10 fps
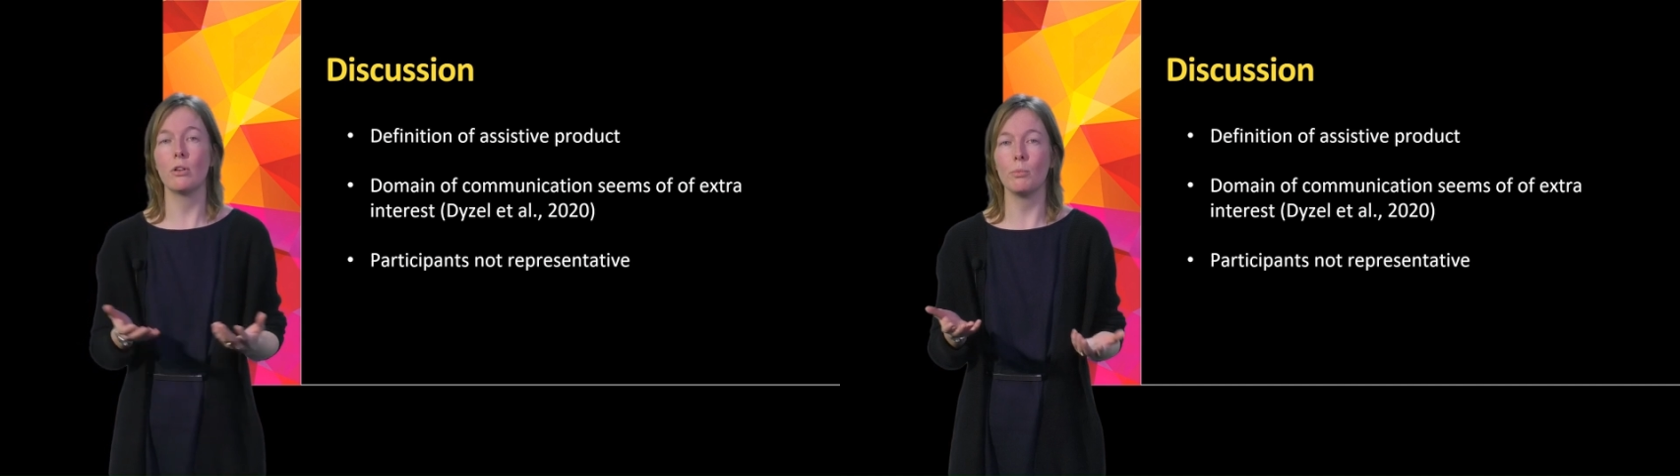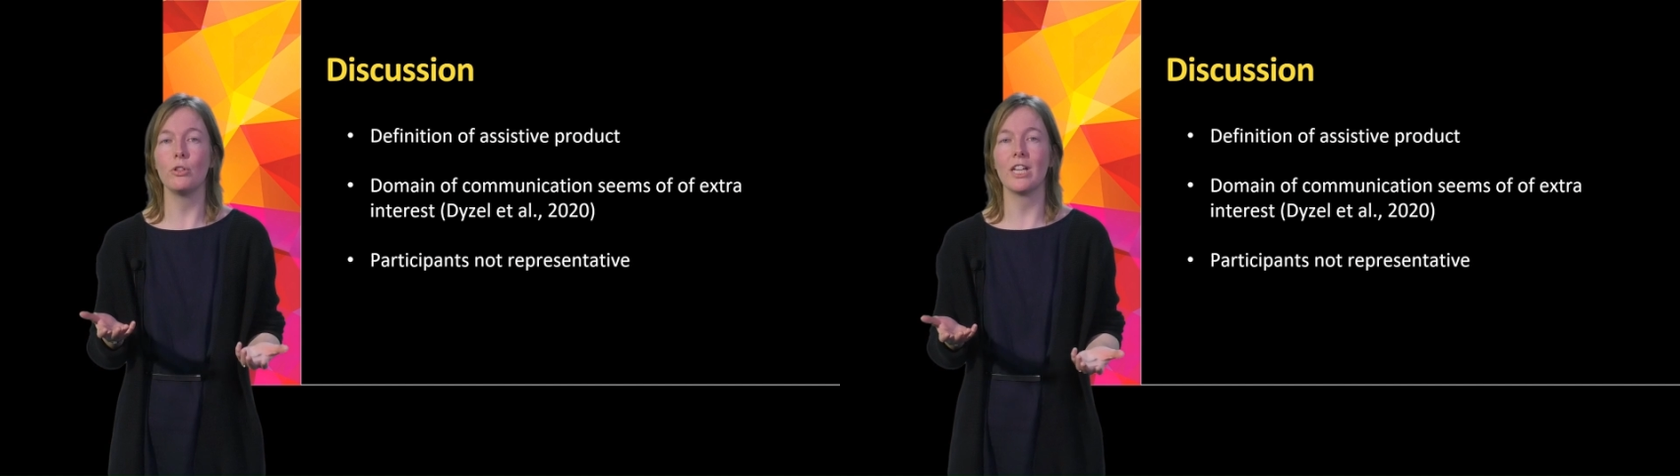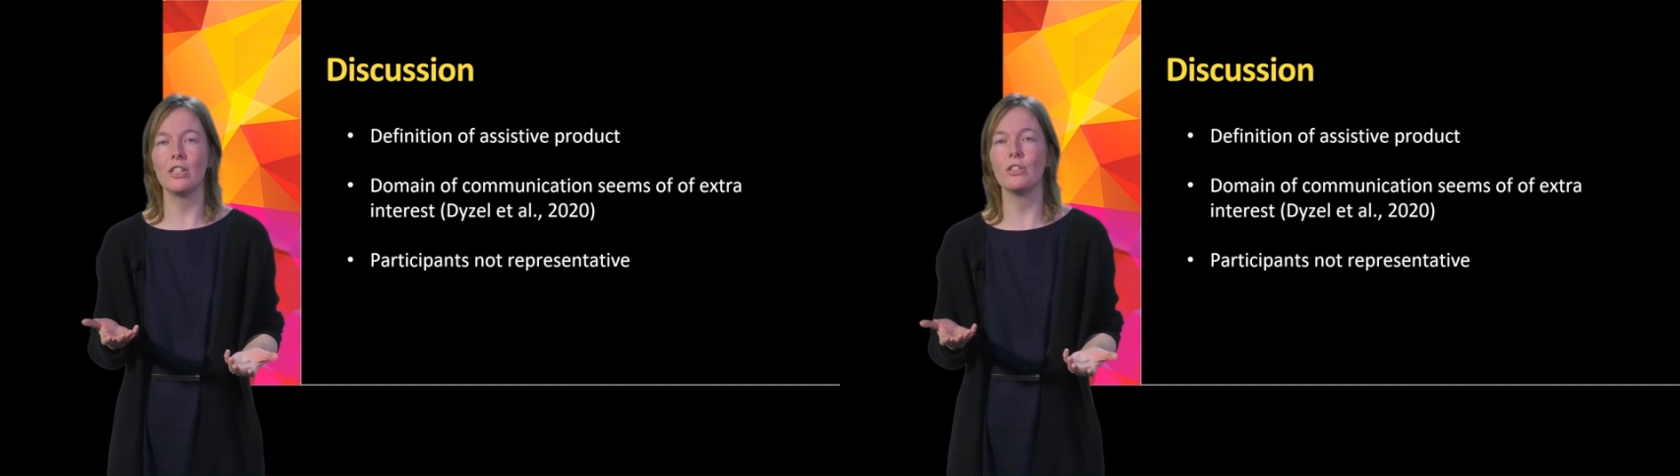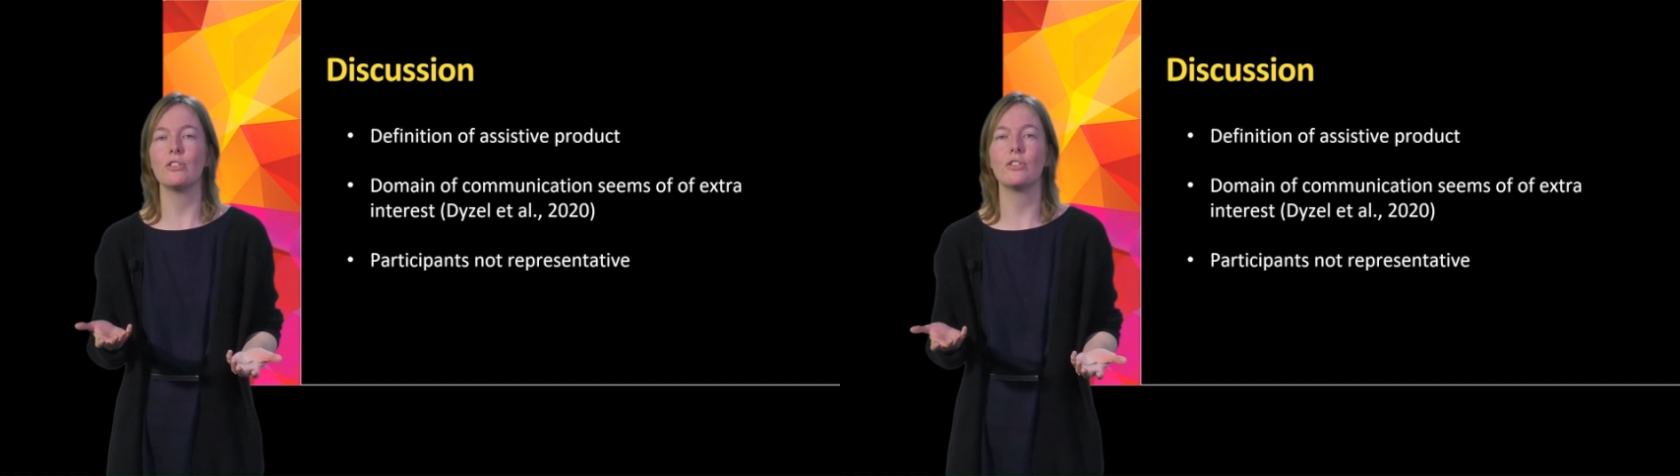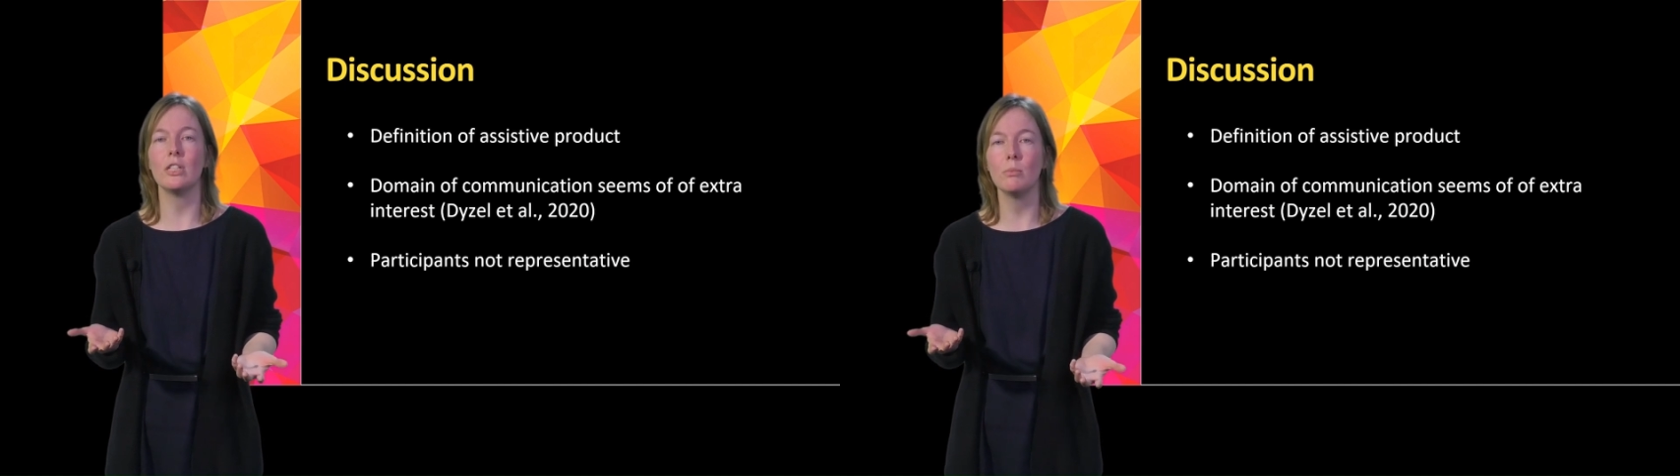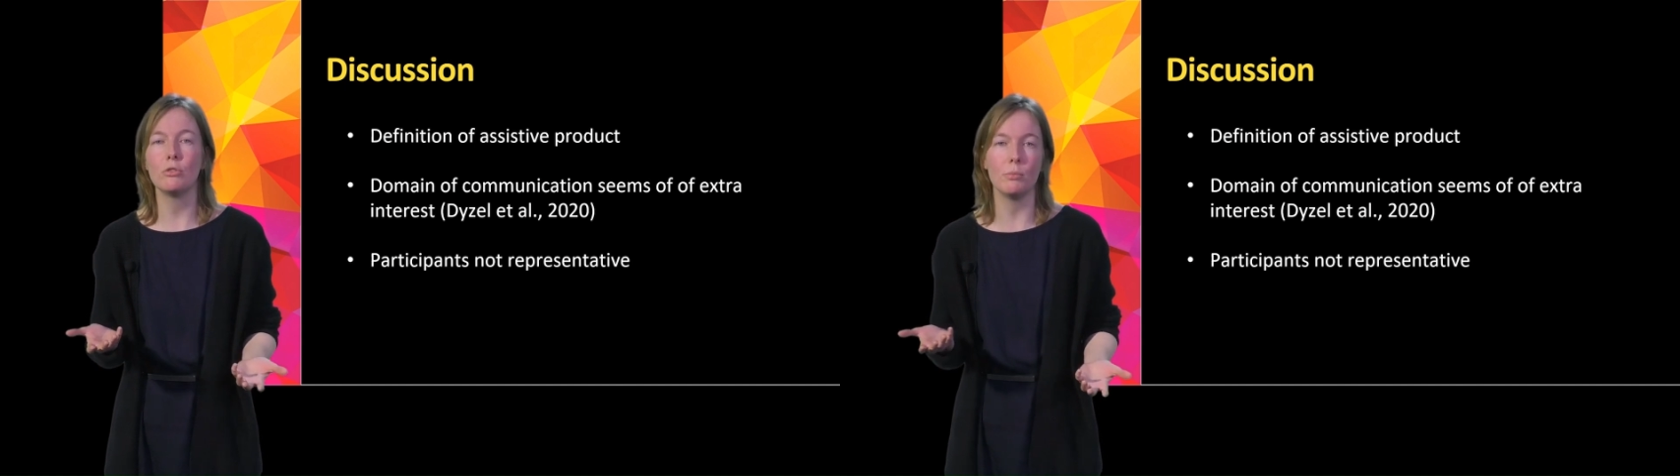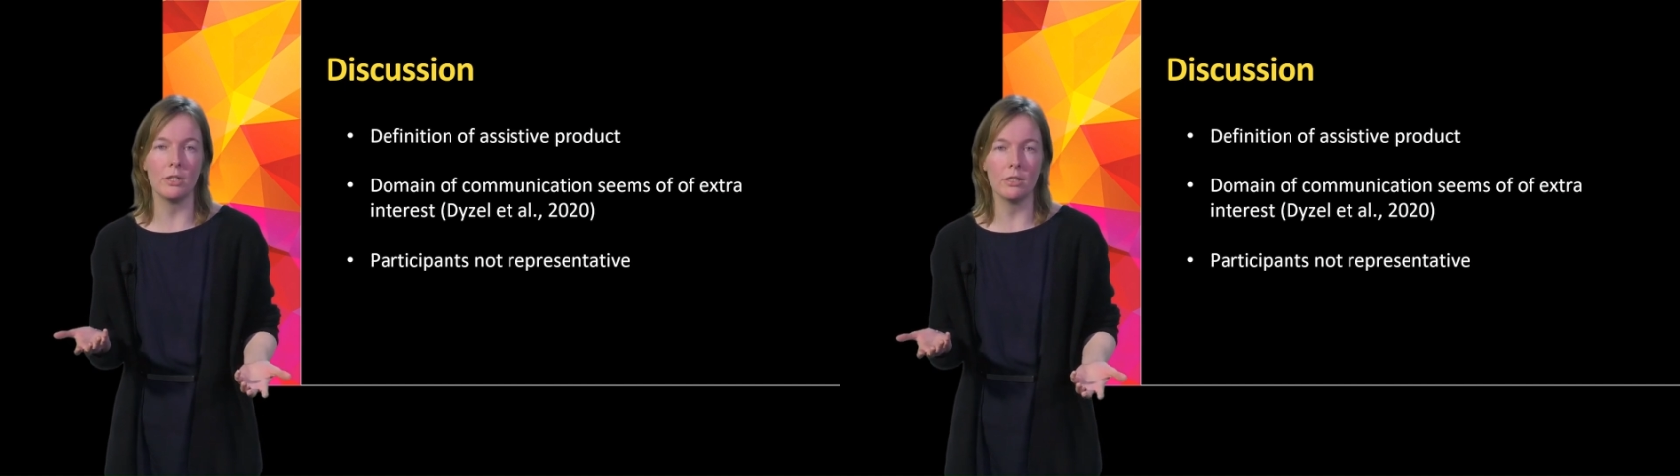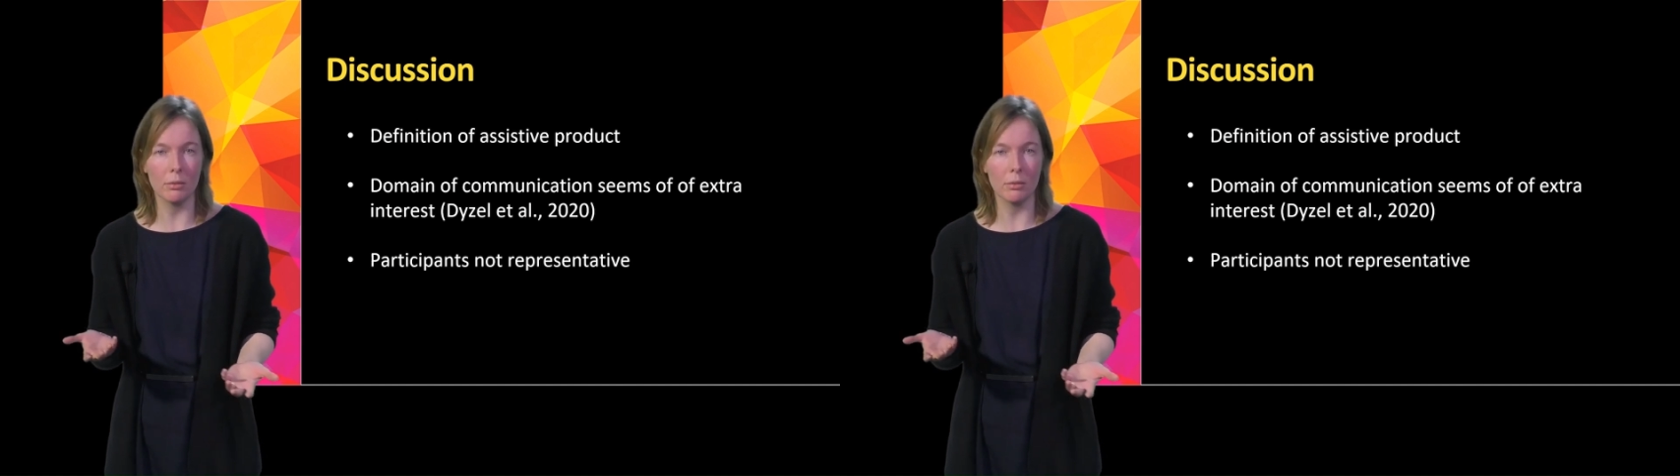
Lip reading: communication seemed to be